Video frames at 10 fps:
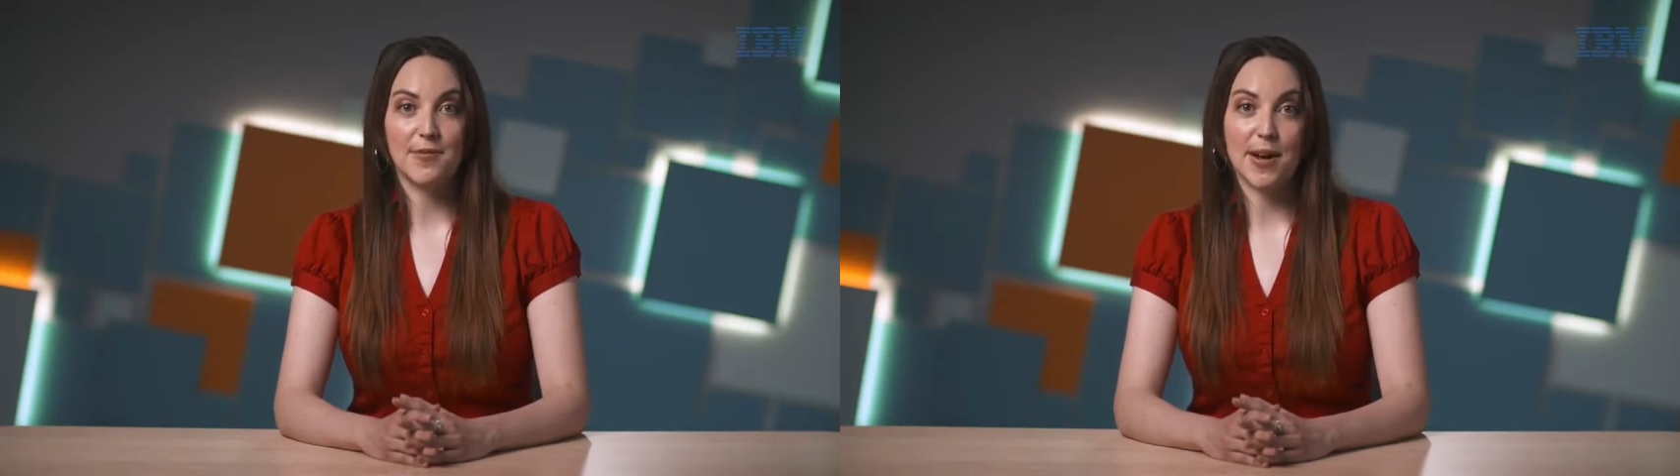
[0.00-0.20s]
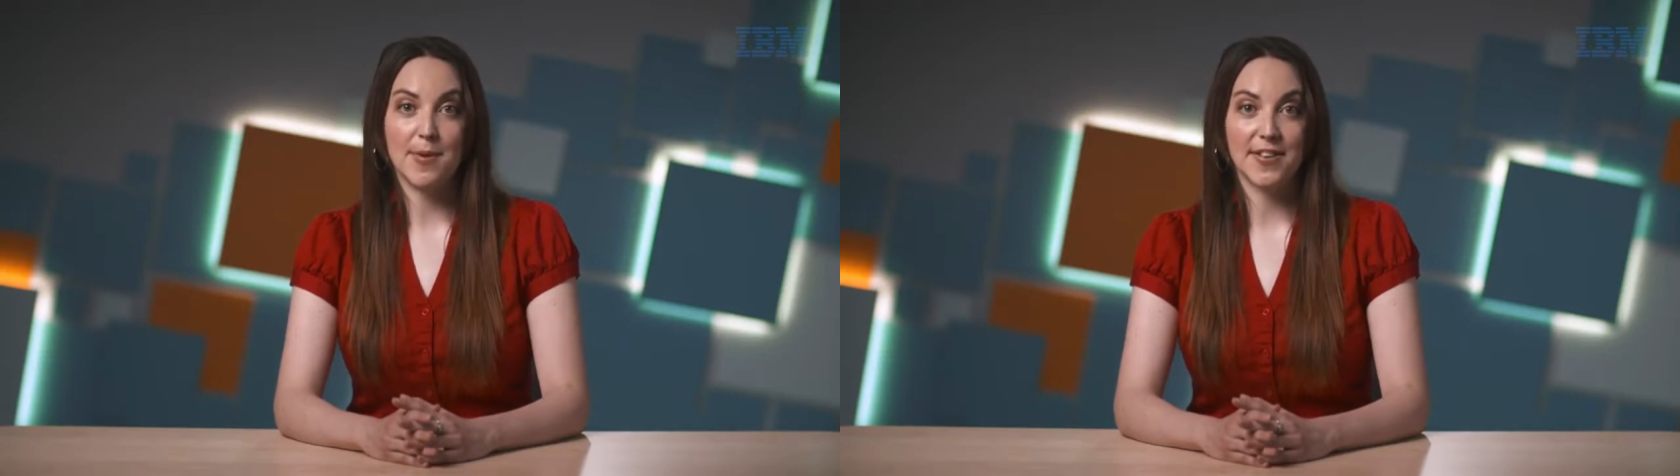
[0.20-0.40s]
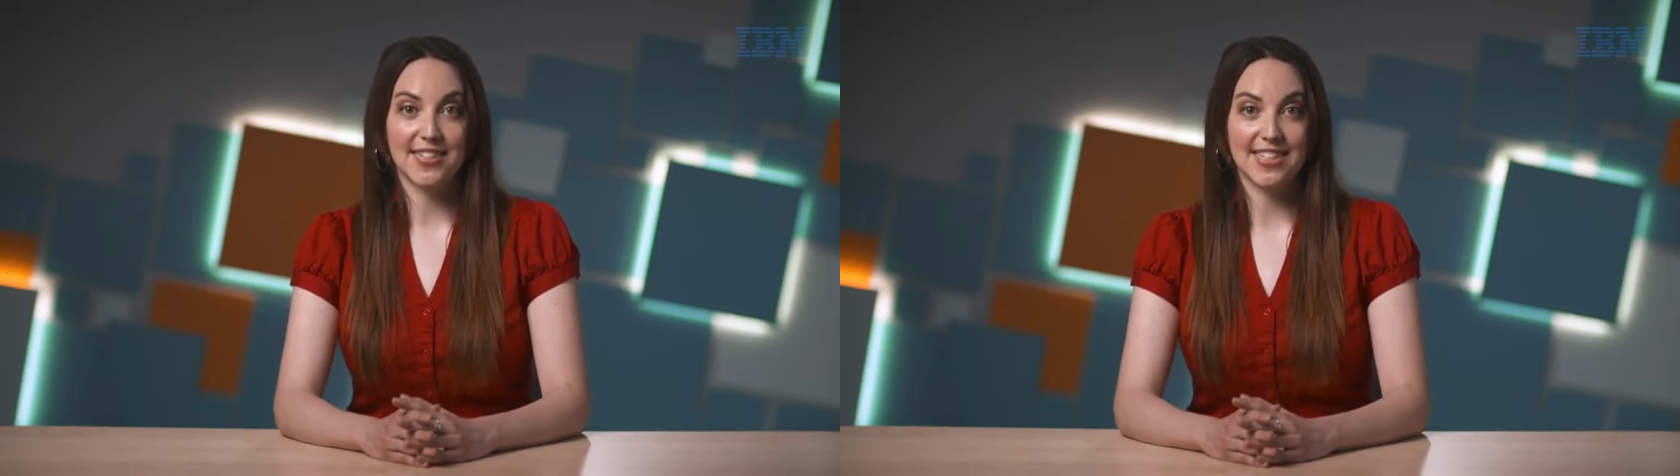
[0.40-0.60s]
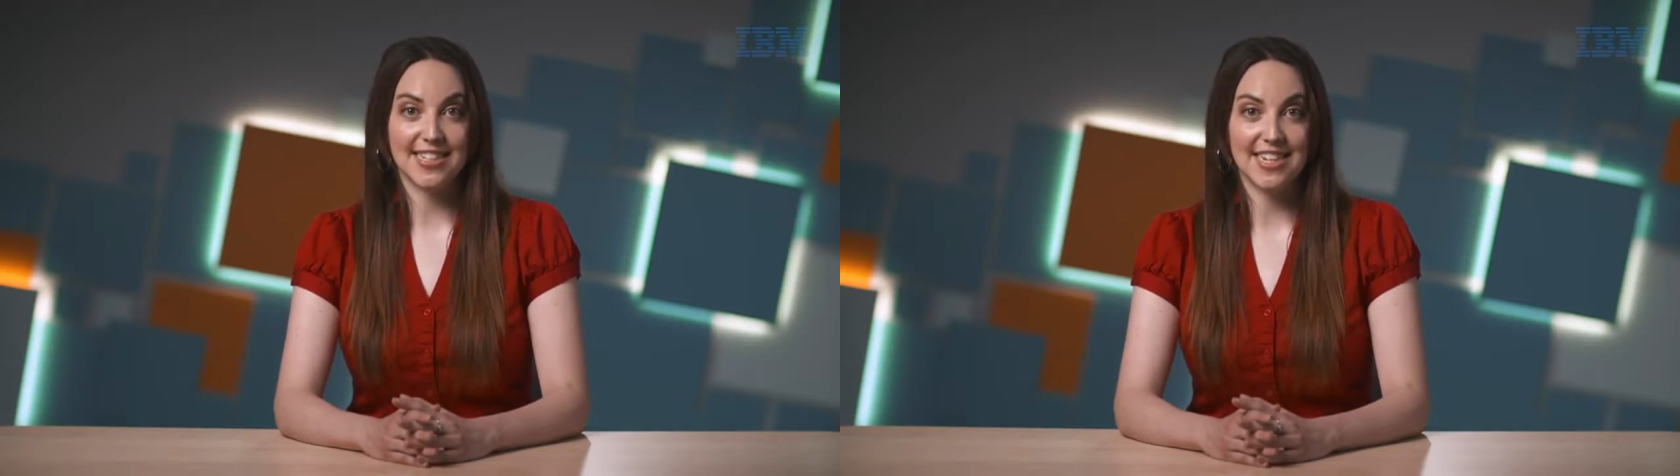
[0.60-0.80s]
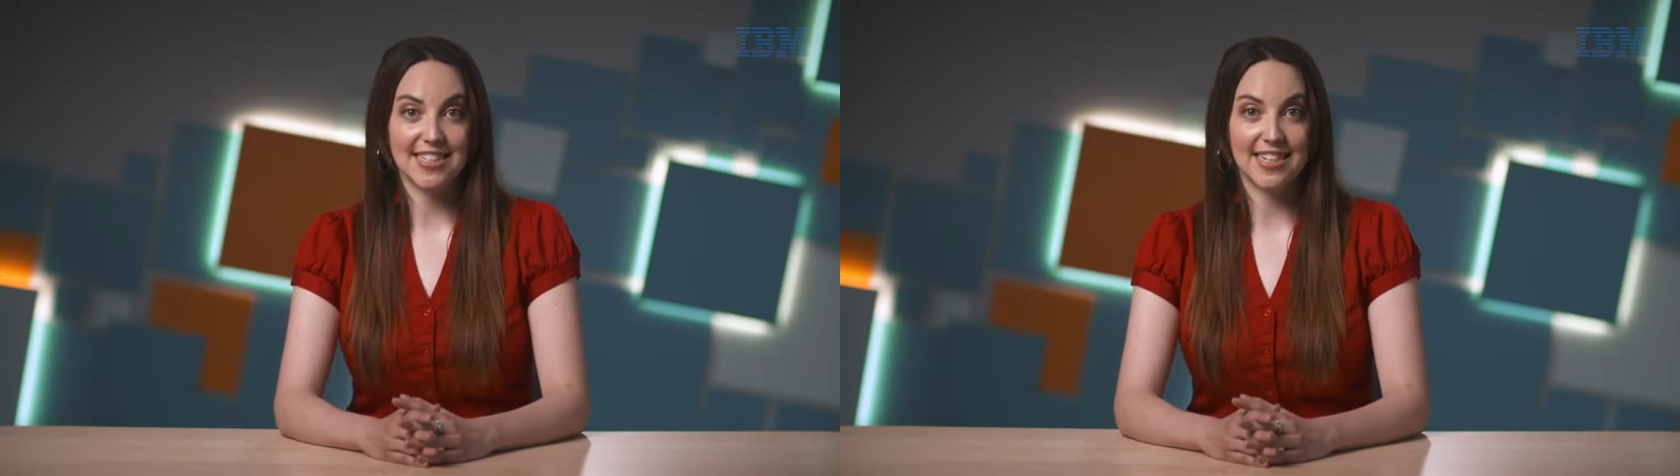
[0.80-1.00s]
hypothesis
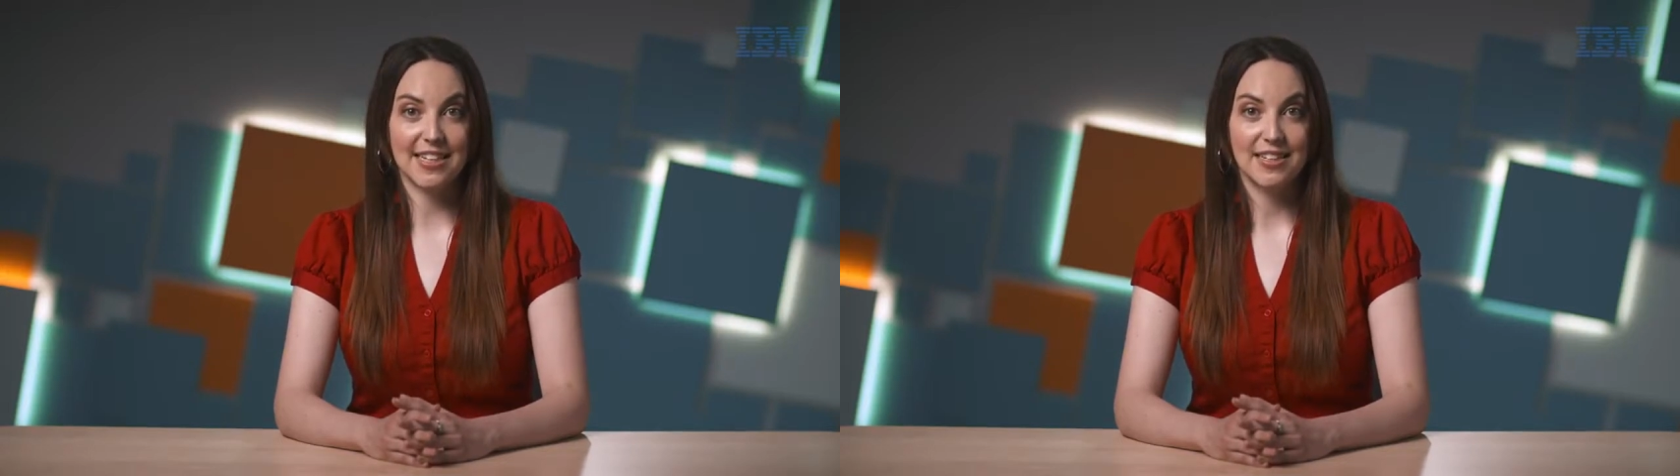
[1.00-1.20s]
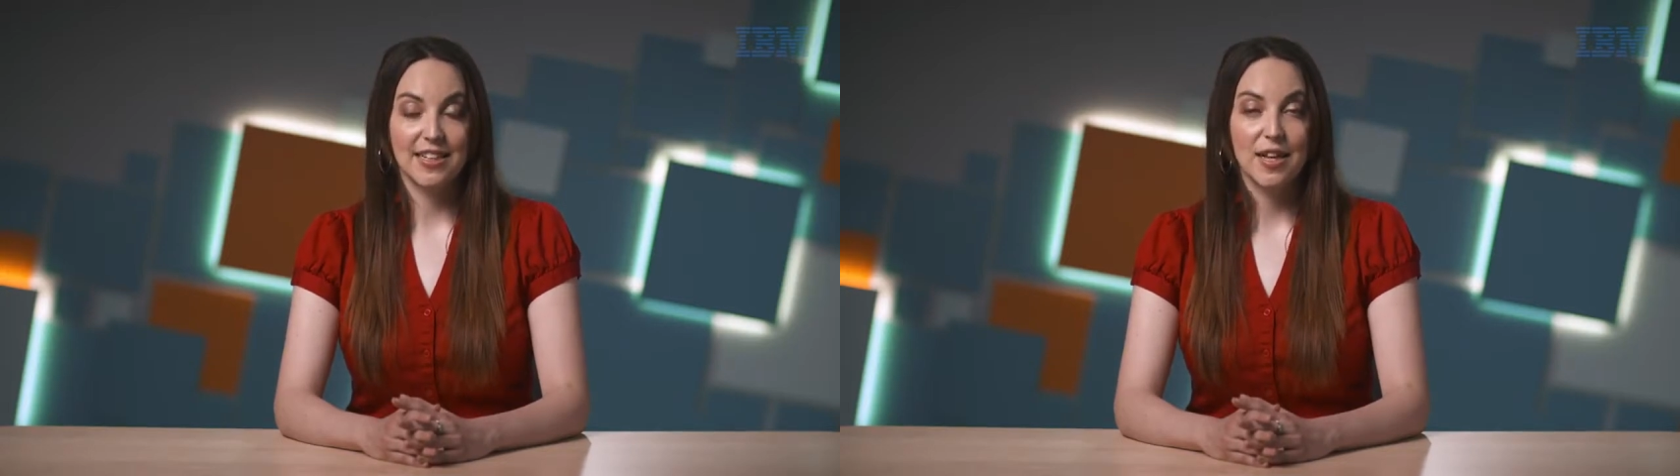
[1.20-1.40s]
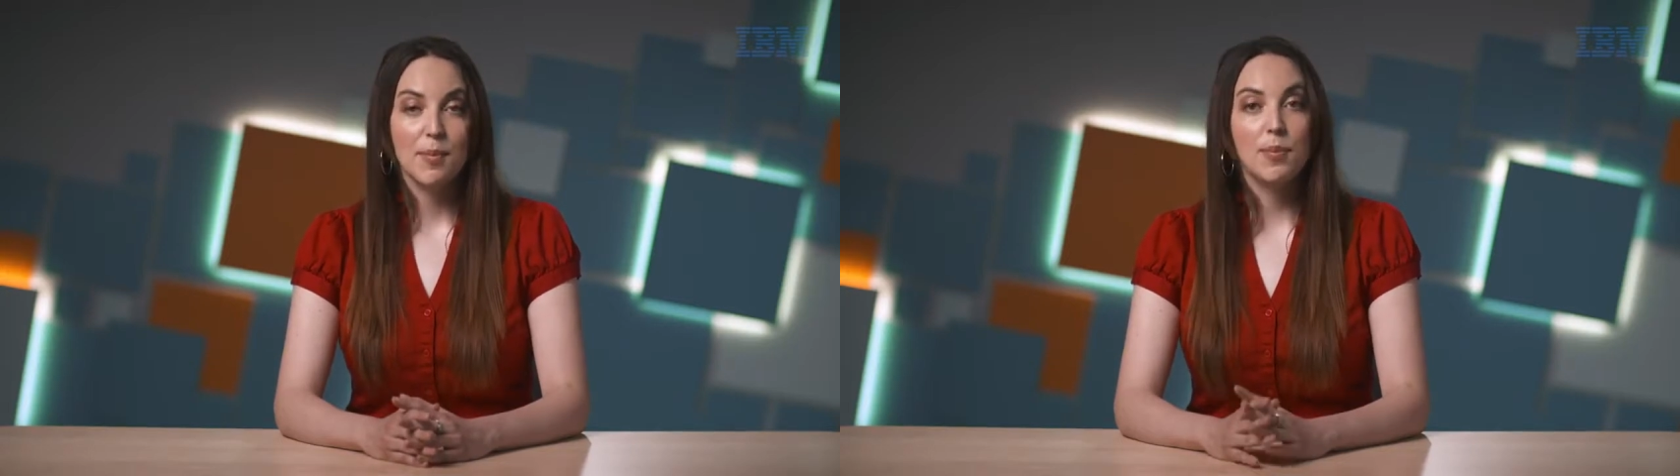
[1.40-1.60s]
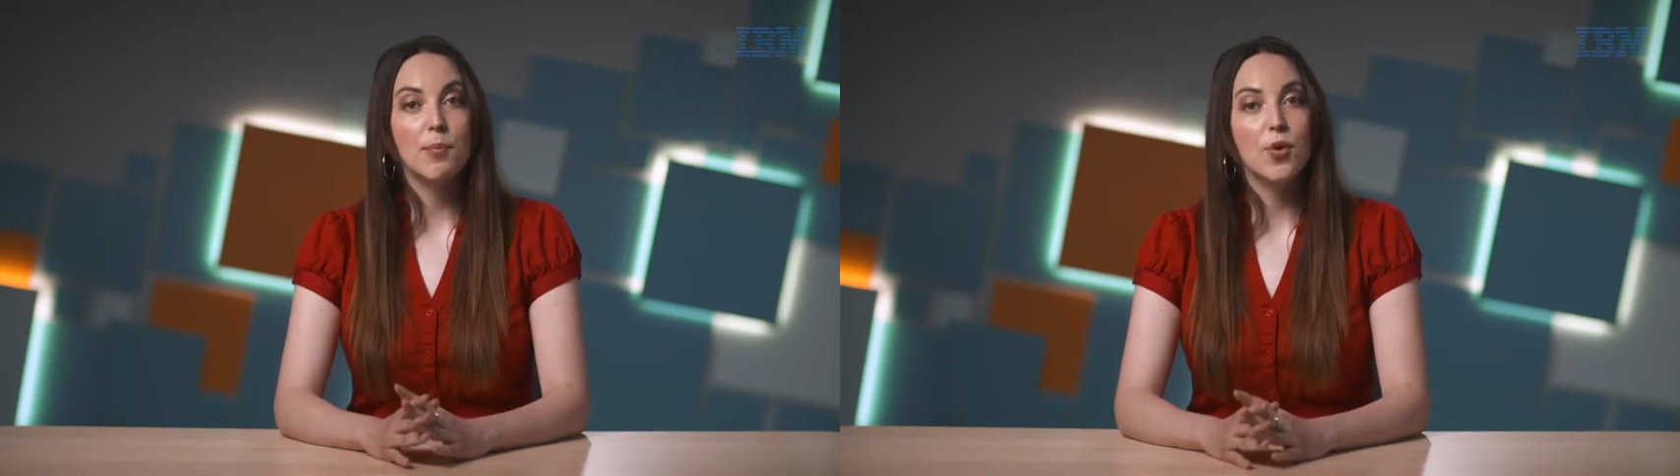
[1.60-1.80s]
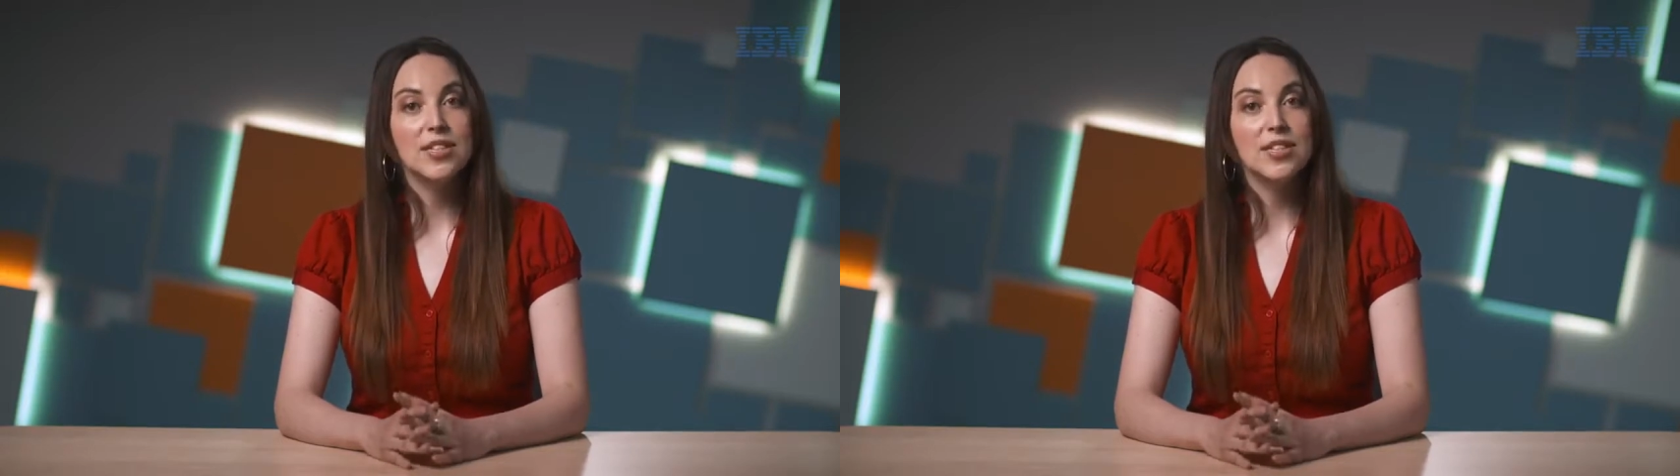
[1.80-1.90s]
testing, but more